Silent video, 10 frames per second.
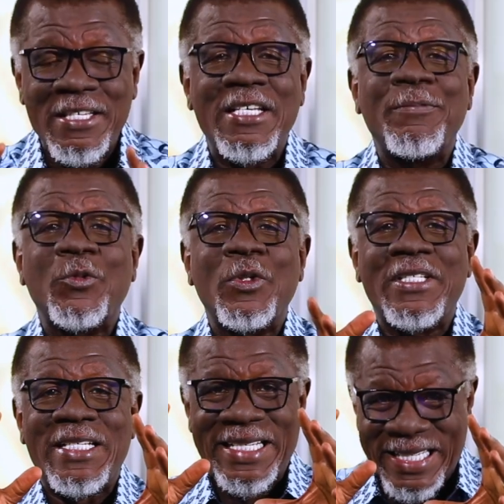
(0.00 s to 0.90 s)
Egypt
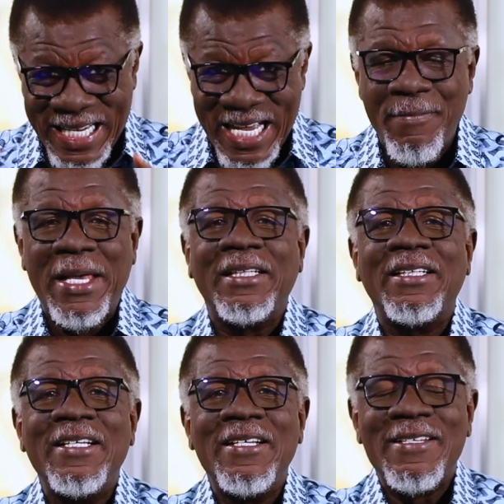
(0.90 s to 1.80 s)
was determined
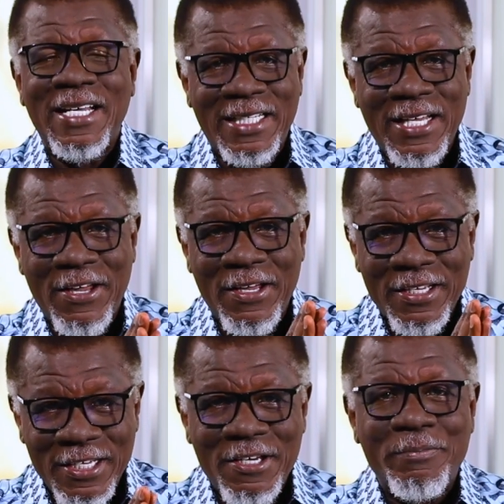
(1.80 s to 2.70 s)
that the
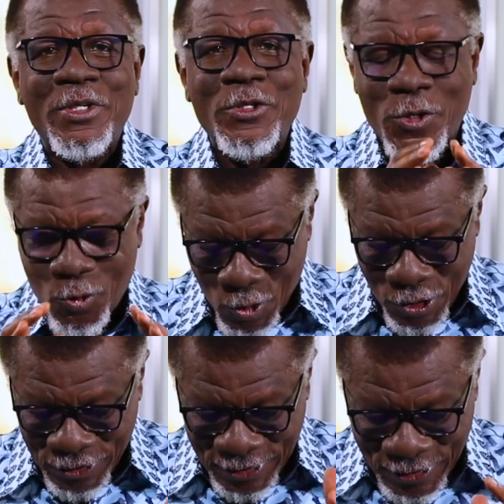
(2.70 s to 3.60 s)
Hebrews
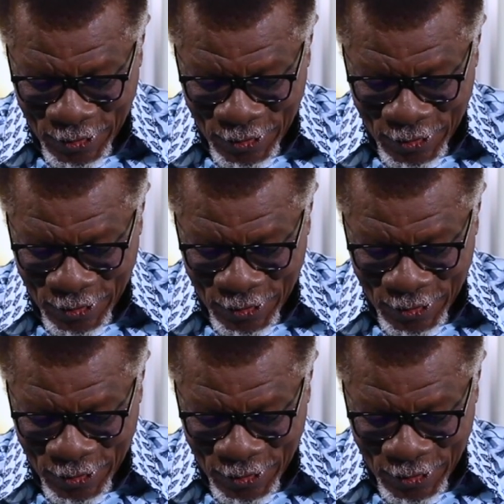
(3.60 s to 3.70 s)
would